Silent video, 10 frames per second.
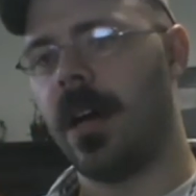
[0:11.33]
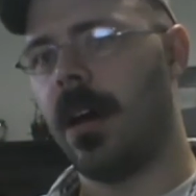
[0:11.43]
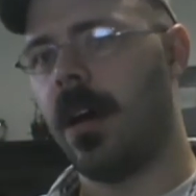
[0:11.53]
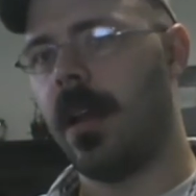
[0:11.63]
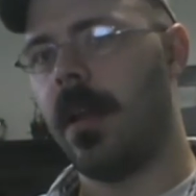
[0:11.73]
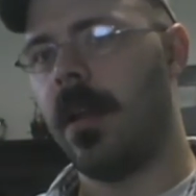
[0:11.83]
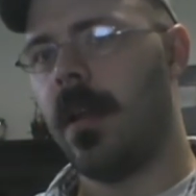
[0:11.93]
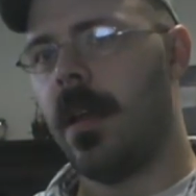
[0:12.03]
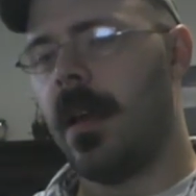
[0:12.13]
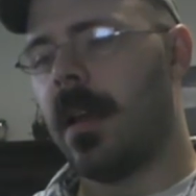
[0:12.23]
on
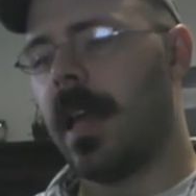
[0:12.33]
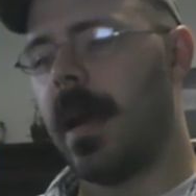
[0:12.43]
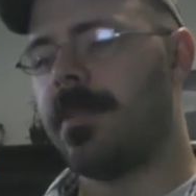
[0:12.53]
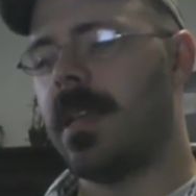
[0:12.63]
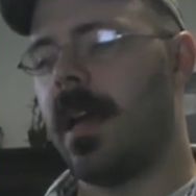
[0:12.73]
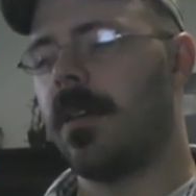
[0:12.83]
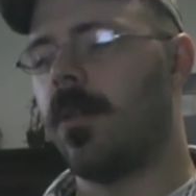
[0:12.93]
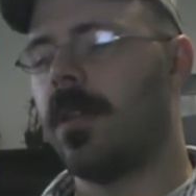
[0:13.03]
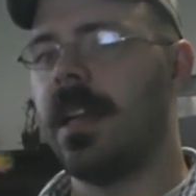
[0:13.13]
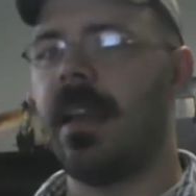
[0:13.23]
Capstan
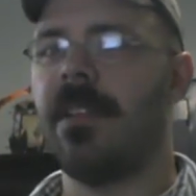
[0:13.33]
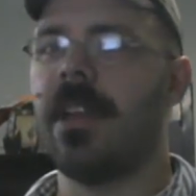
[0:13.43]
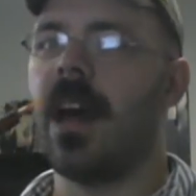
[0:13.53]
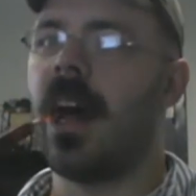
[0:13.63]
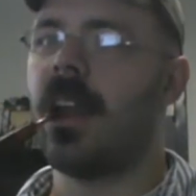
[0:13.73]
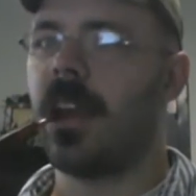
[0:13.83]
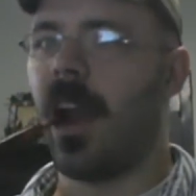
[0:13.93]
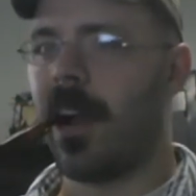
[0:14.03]
Gold Navy cut.